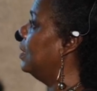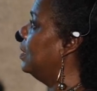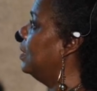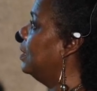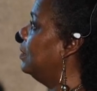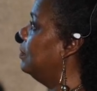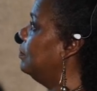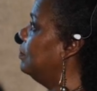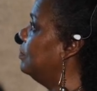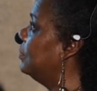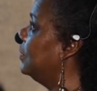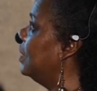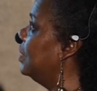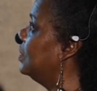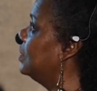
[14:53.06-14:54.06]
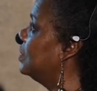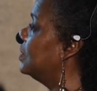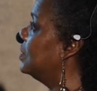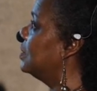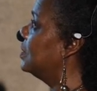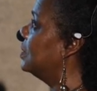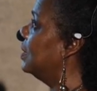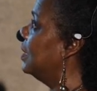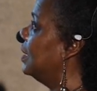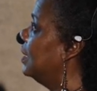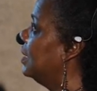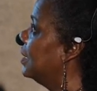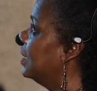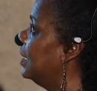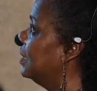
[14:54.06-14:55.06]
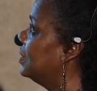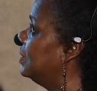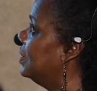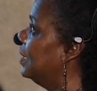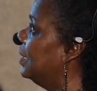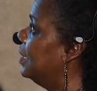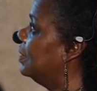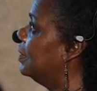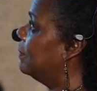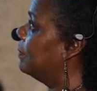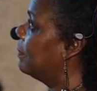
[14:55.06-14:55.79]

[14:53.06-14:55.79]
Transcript: Um, and this is Cataleya.